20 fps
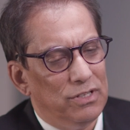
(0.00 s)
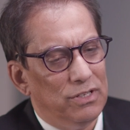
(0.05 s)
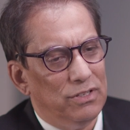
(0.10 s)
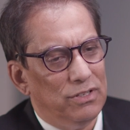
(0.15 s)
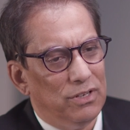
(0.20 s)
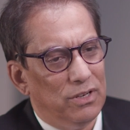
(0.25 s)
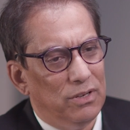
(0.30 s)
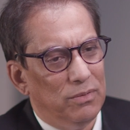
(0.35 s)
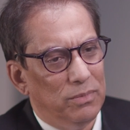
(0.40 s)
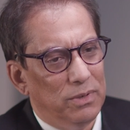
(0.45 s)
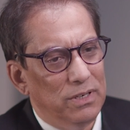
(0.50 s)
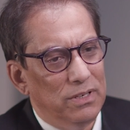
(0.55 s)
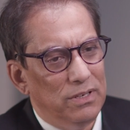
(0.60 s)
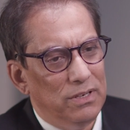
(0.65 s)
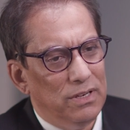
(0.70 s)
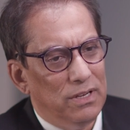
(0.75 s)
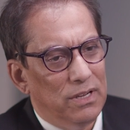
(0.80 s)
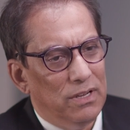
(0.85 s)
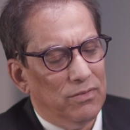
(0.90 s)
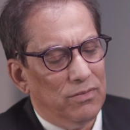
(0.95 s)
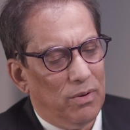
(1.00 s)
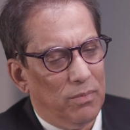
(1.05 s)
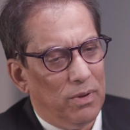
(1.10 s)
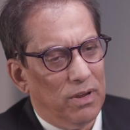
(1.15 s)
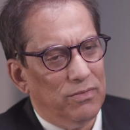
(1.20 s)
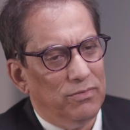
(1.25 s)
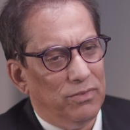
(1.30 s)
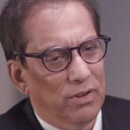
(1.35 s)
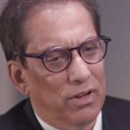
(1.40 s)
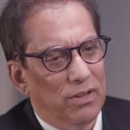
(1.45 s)
in Durban on my
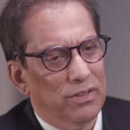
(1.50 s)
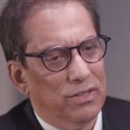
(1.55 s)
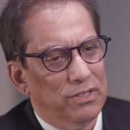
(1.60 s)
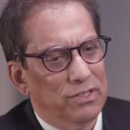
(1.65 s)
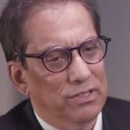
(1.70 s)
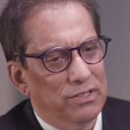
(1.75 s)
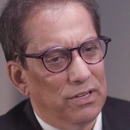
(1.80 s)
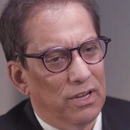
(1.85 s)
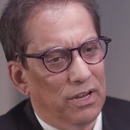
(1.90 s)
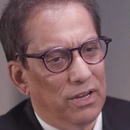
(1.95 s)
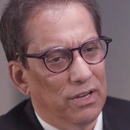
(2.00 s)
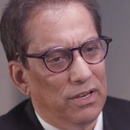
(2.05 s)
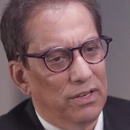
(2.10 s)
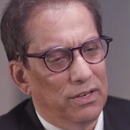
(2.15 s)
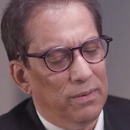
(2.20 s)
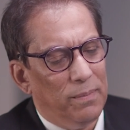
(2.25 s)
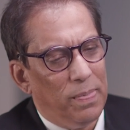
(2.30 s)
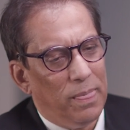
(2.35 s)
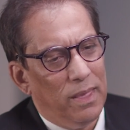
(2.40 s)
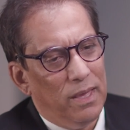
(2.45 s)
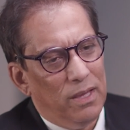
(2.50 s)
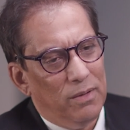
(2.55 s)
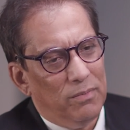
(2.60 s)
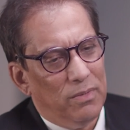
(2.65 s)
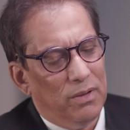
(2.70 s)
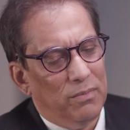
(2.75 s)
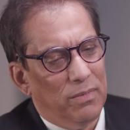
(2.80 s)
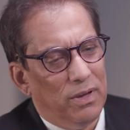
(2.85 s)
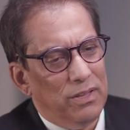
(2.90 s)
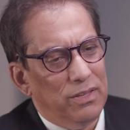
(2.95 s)
father's side.
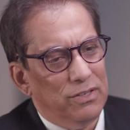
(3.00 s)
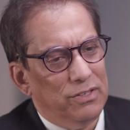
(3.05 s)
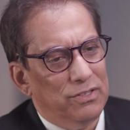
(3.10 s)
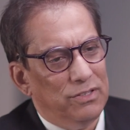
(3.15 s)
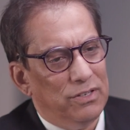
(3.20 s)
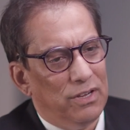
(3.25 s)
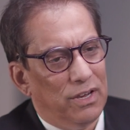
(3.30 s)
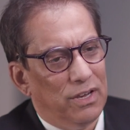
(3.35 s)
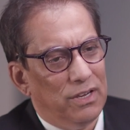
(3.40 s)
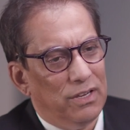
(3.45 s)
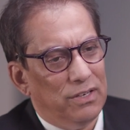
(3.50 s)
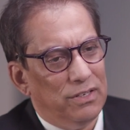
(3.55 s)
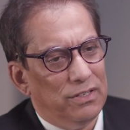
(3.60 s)
My mother's side...